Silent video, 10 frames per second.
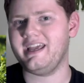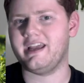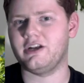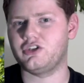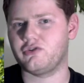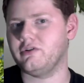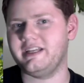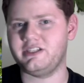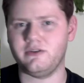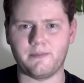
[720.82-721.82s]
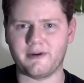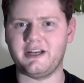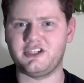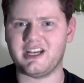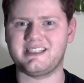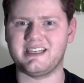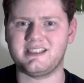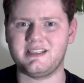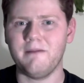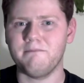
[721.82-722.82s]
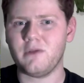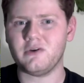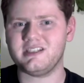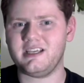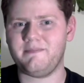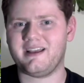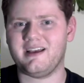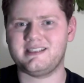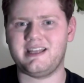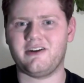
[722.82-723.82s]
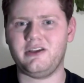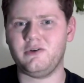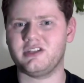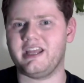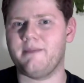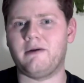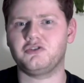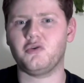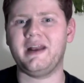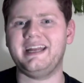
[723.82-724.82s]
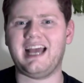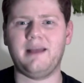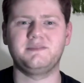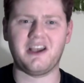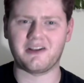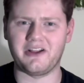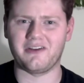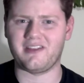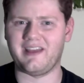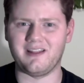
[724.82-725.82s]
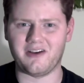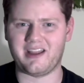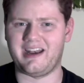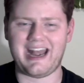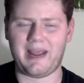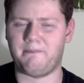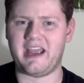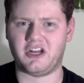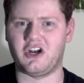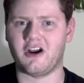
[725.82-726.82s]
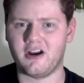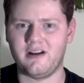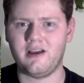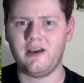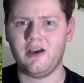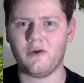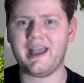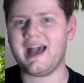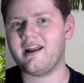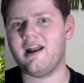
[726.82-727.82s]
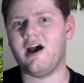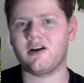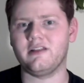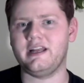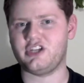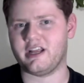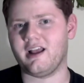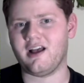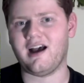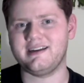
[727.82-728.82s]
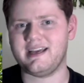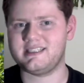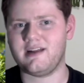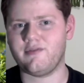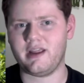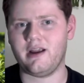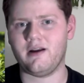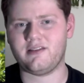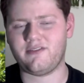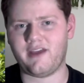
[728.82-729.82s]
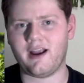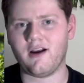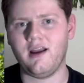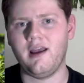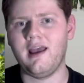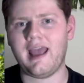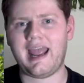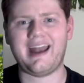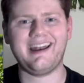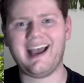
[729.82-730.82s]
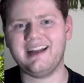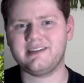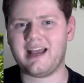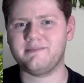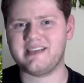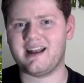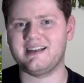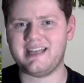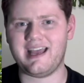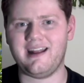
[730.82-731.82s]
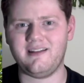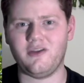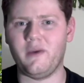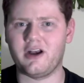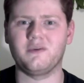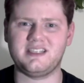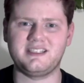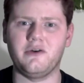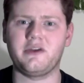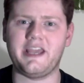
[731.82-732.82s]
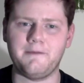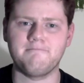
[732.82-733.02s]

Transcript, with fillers: can truly do the breed justice, mostly because they're usually about 20 times uglier than they look in any picture. We had an ugly chicken contest every year at the fair, and 9 times out of 10, the winner was a Silky.